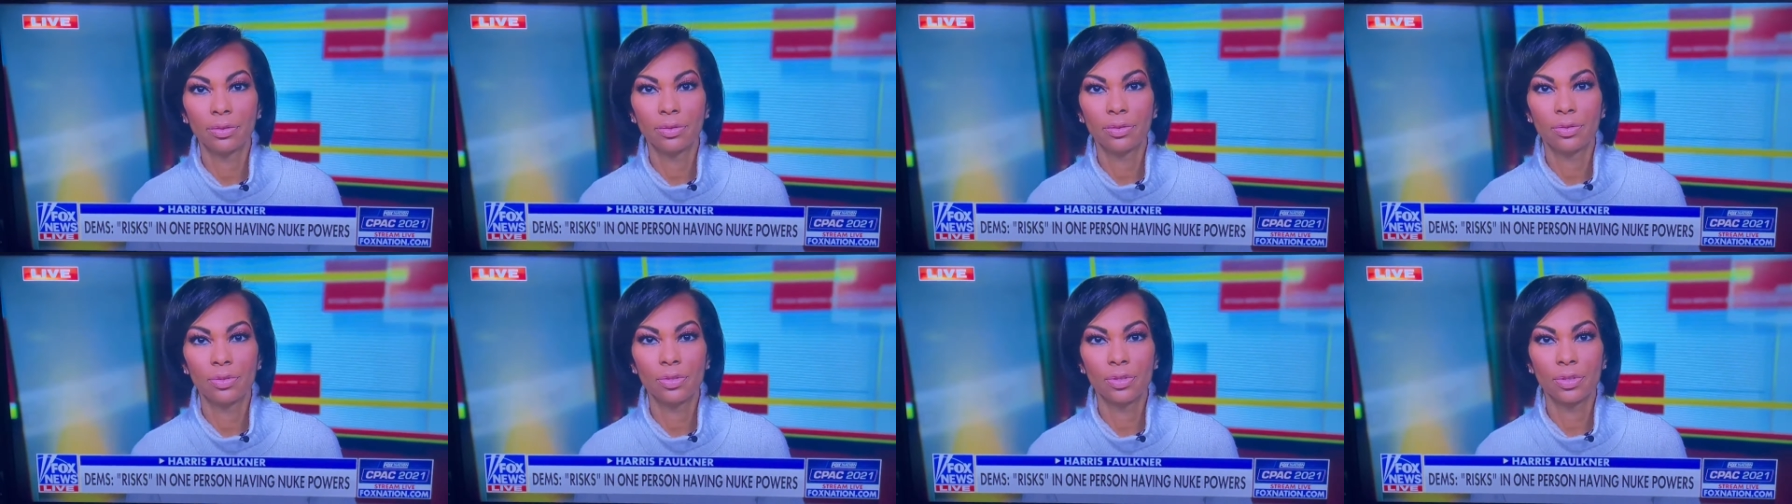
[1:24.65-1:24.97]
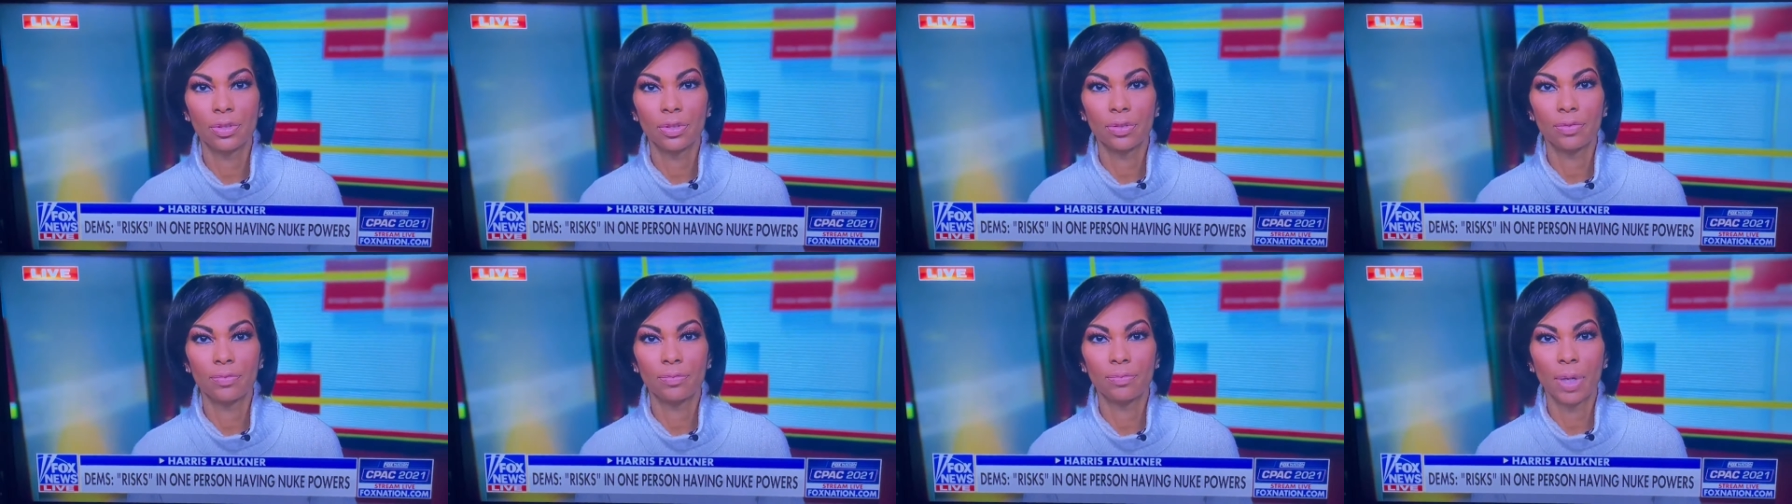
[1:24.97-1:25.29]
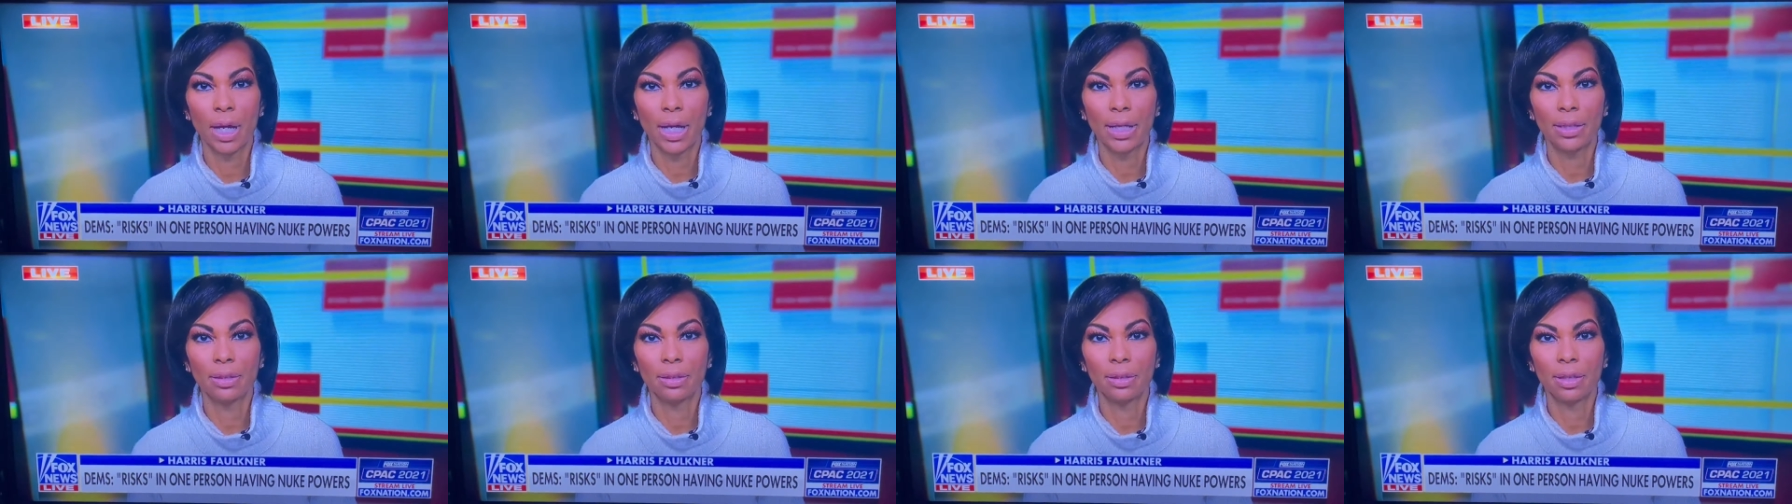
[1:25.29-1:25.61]
should
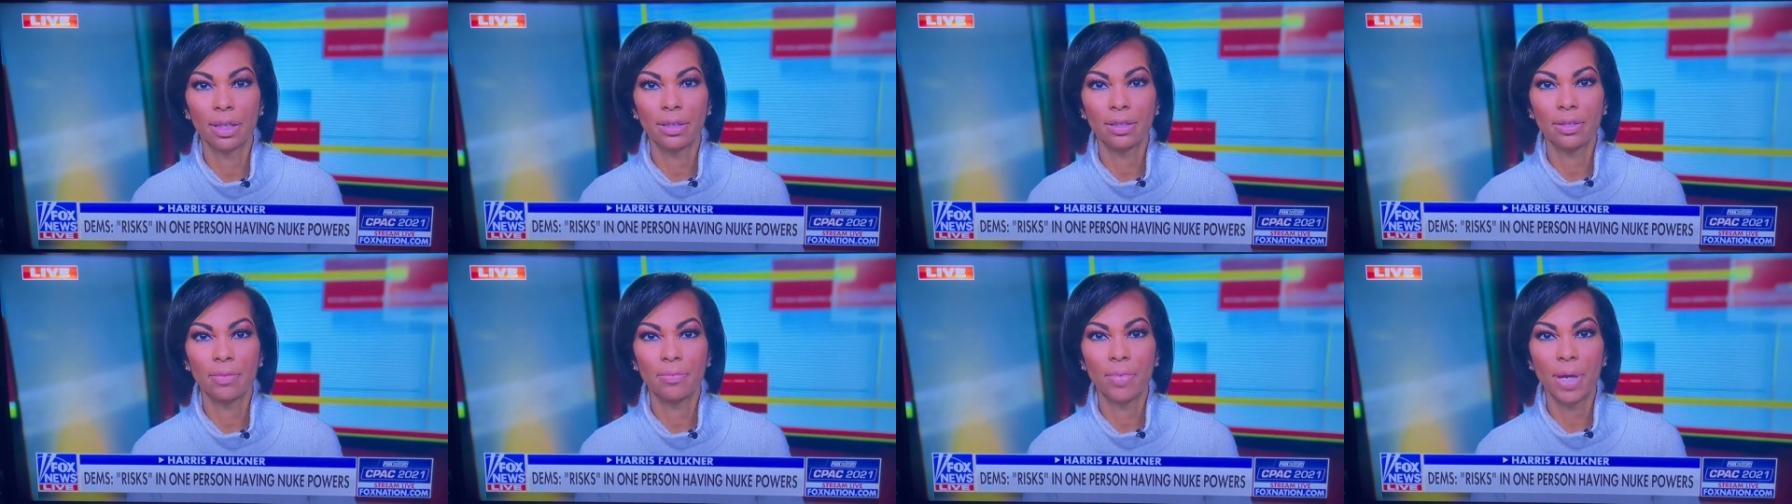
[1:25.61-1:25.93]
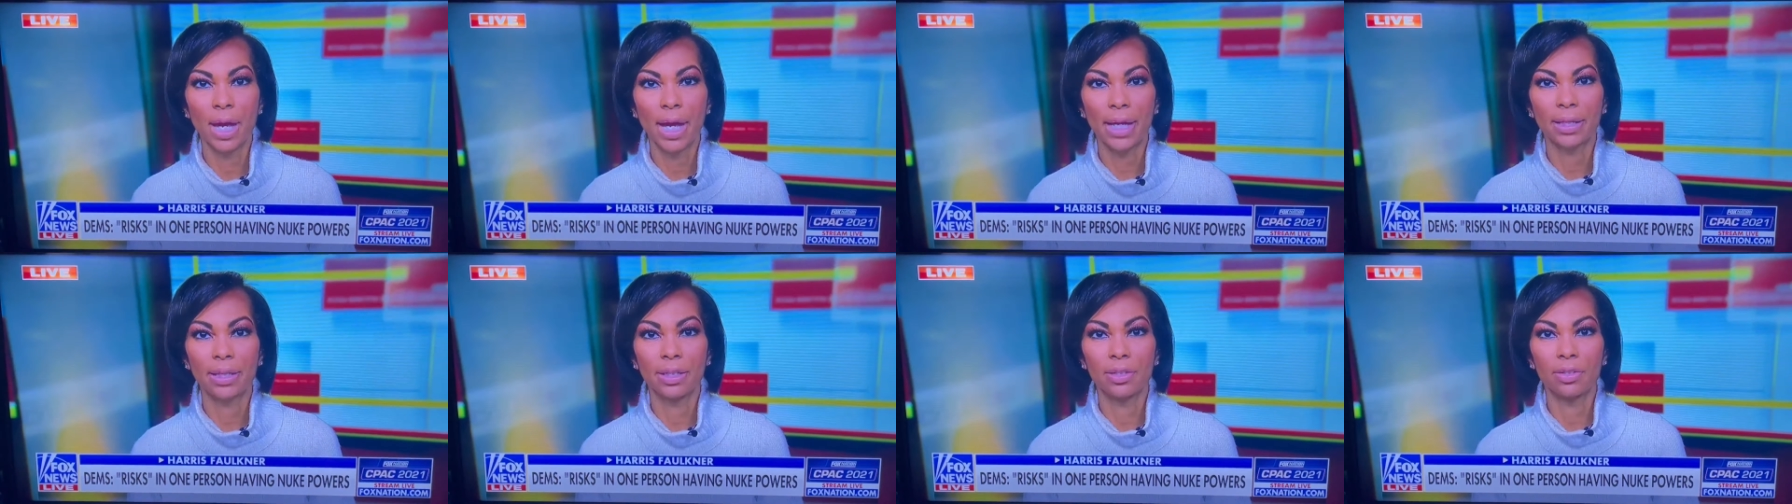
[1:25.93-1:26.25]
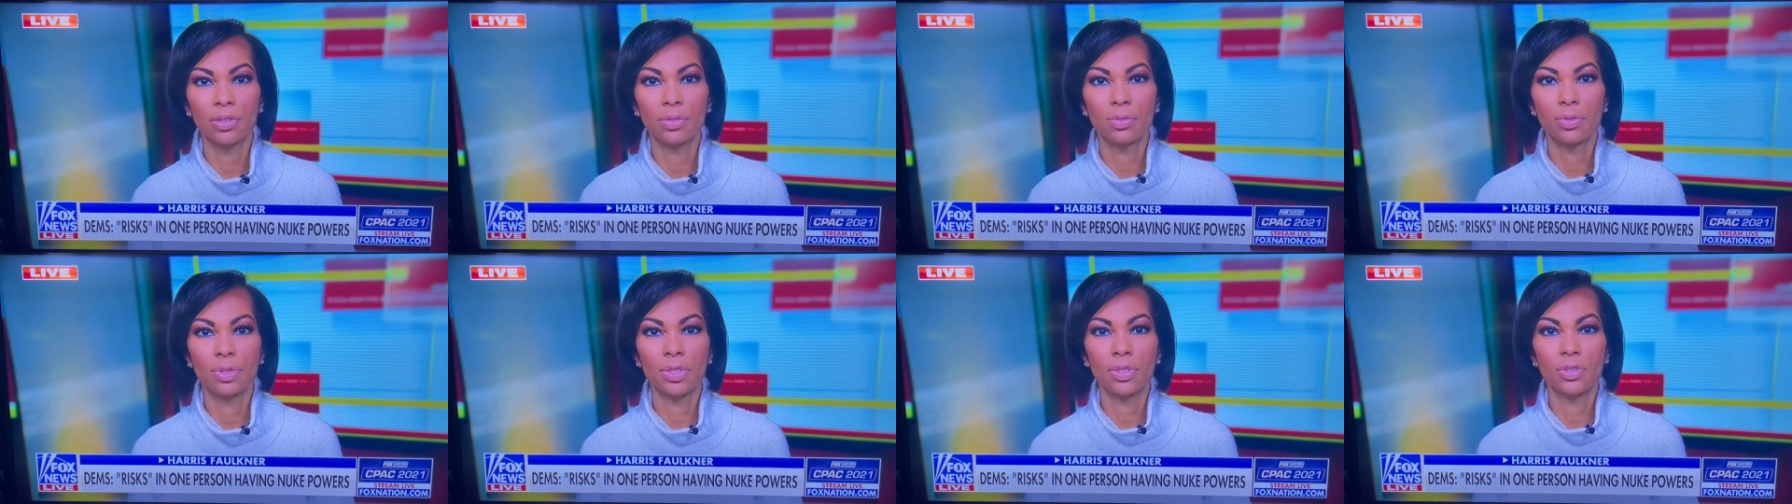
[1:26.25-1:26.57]
Biden let them back
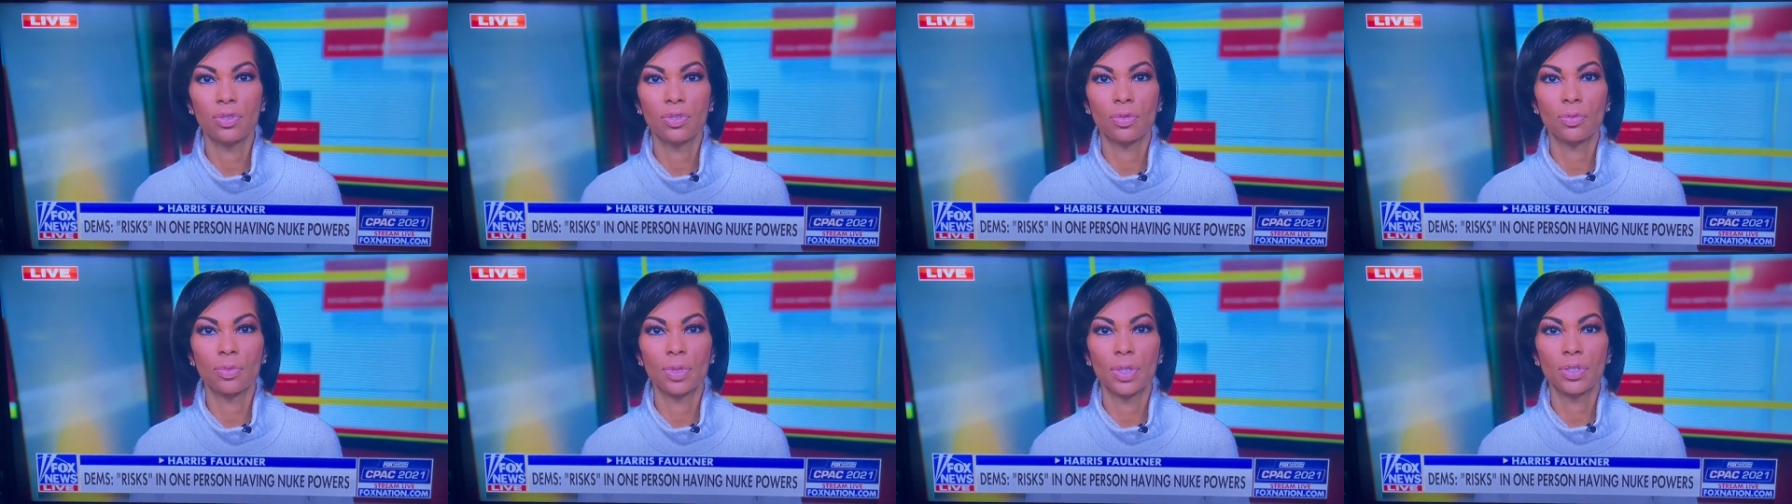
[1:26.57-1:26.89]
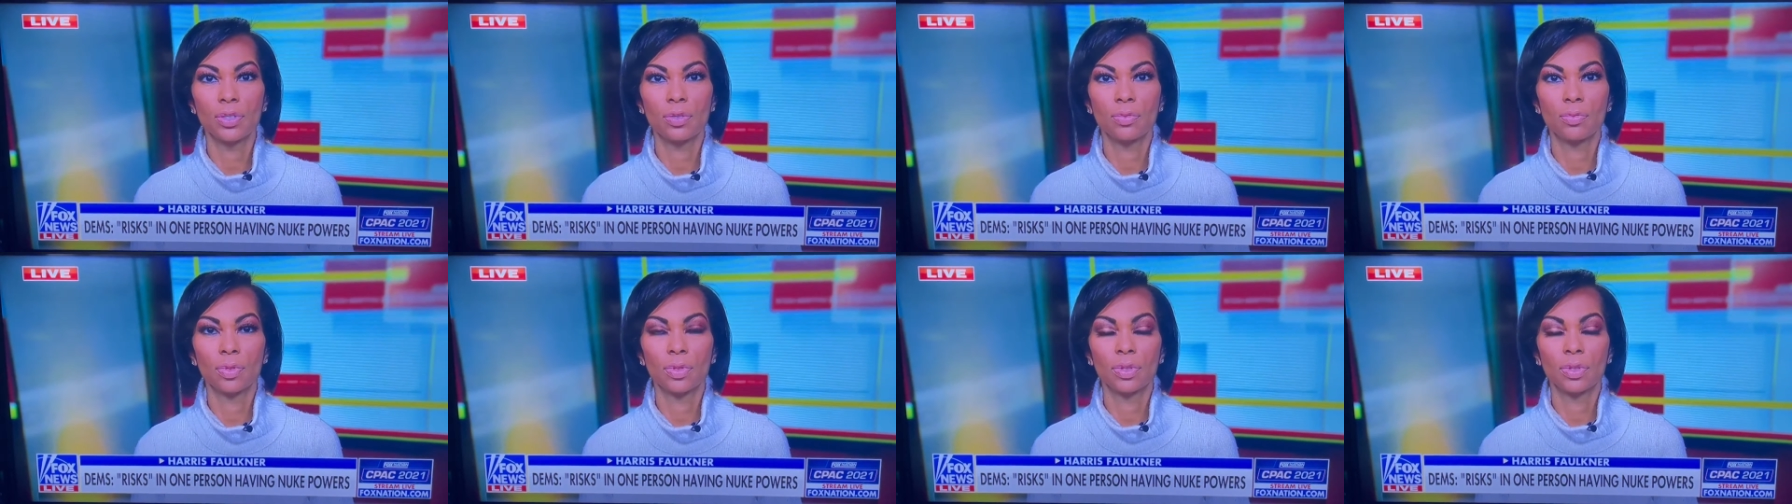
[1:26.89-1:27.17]
into a situation